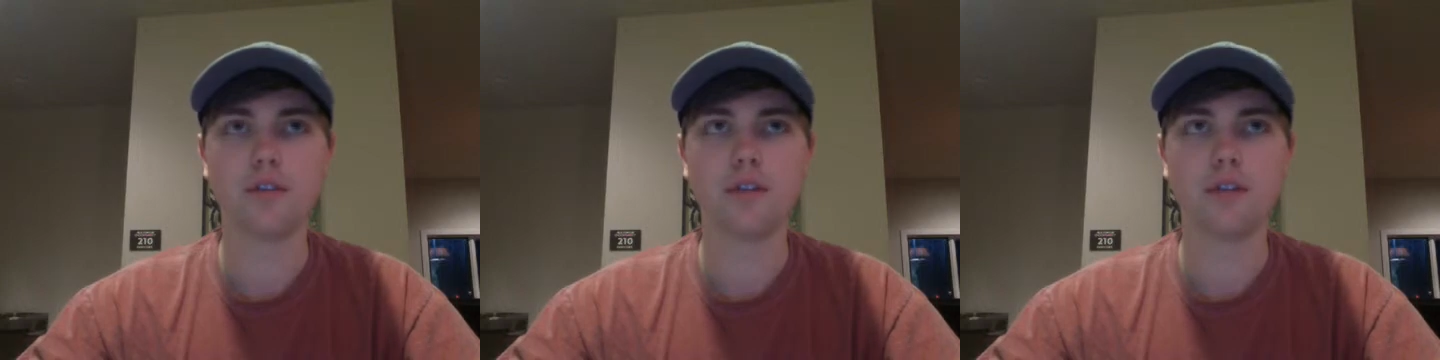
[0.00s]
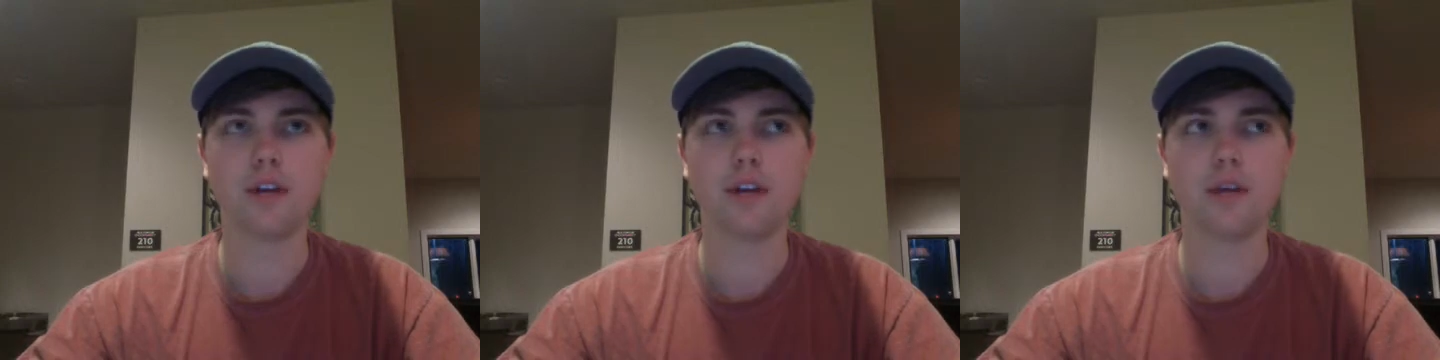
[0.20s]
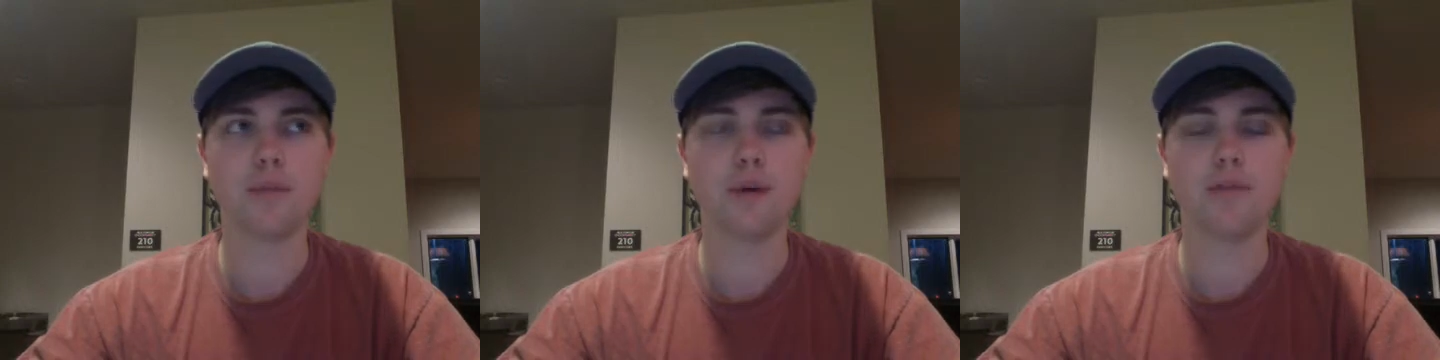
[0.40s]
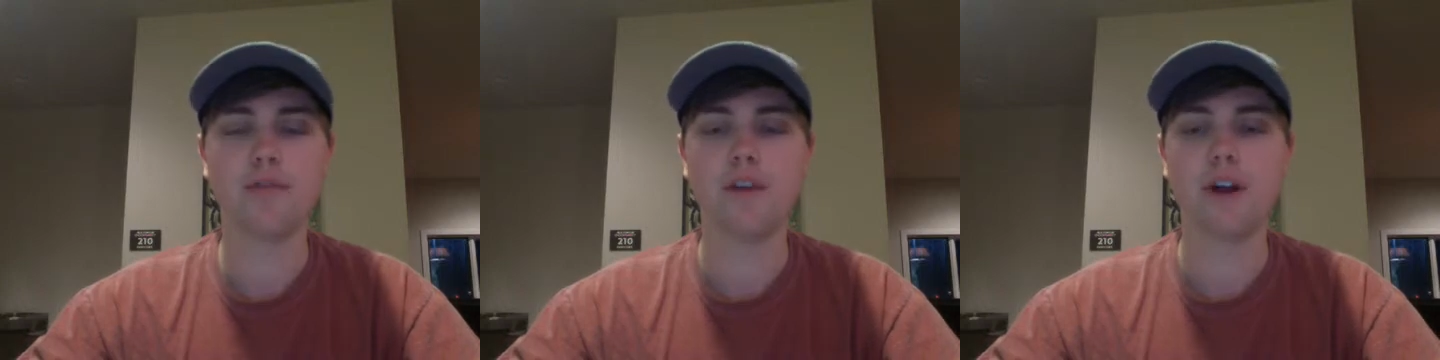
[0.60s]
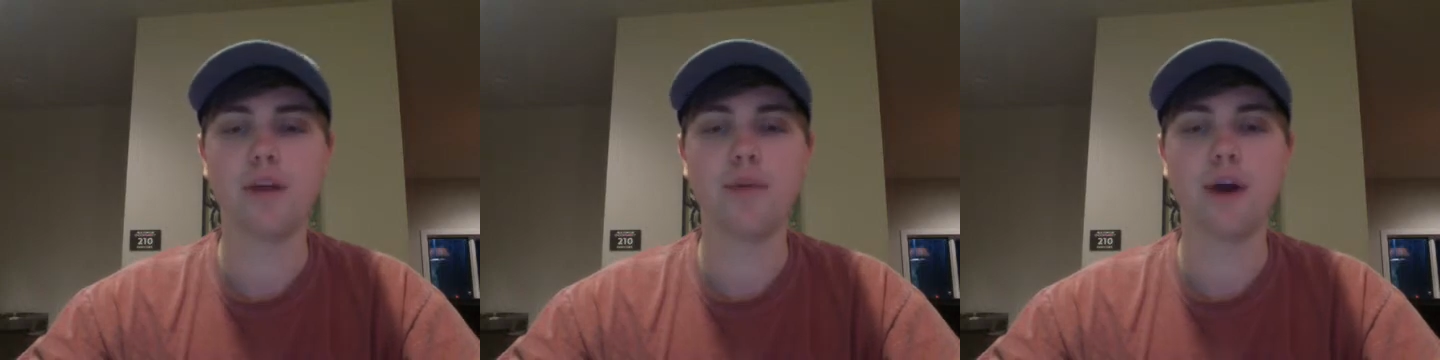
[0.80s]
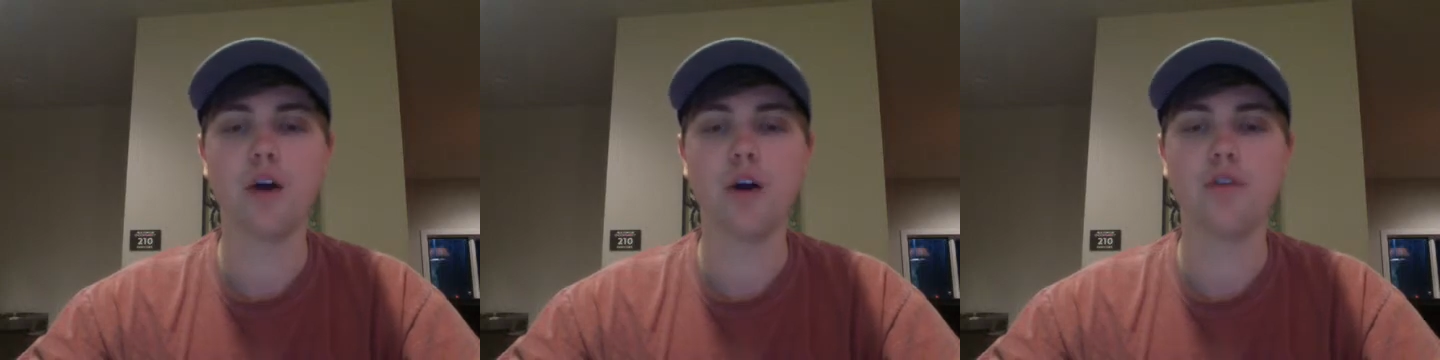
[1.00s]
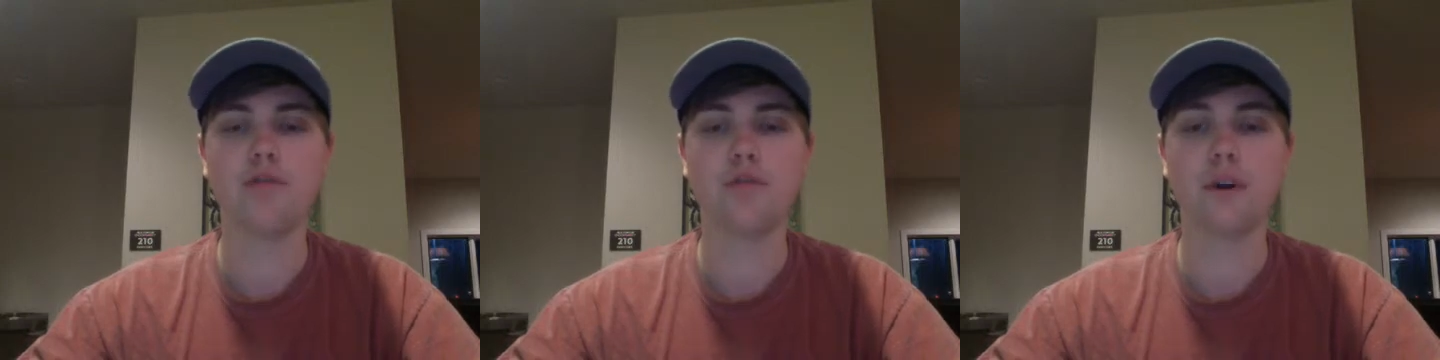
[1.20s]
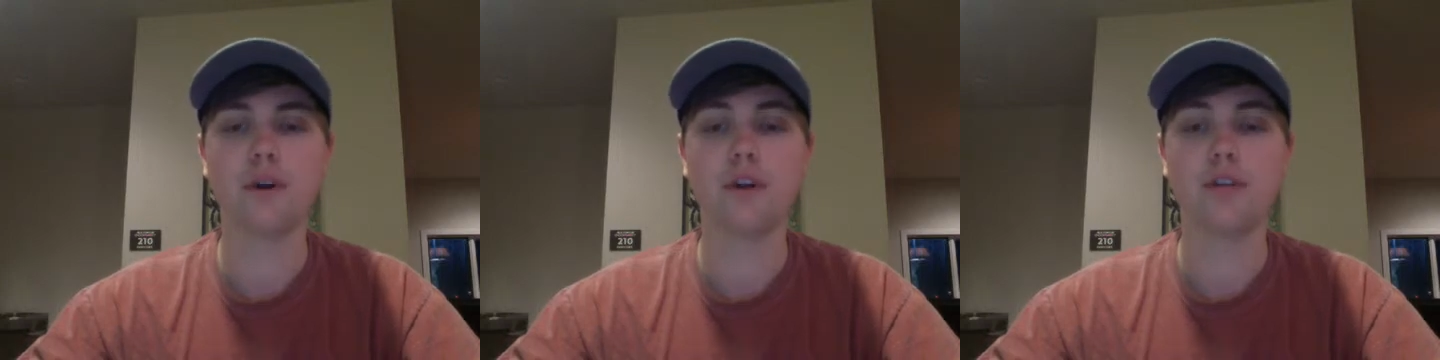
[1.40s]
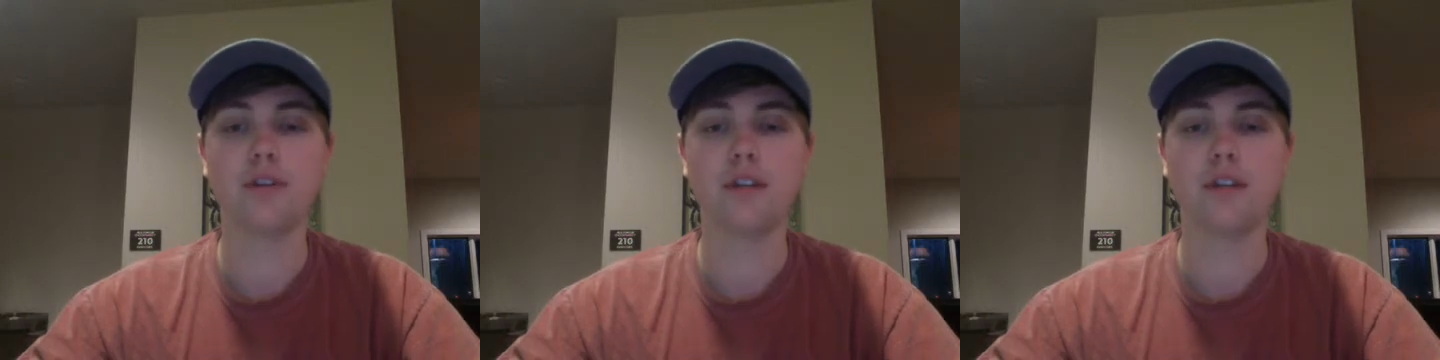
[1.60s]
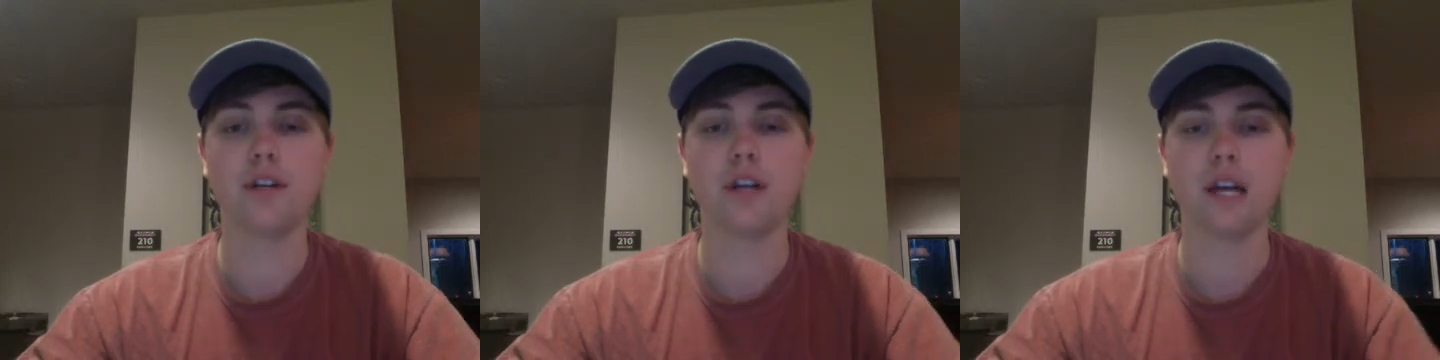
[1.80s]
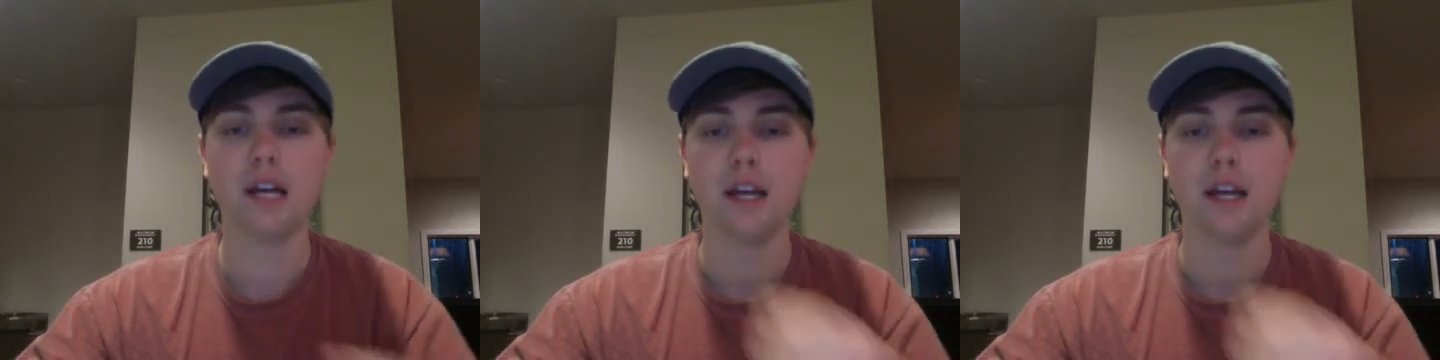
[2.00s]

like a very powerful person,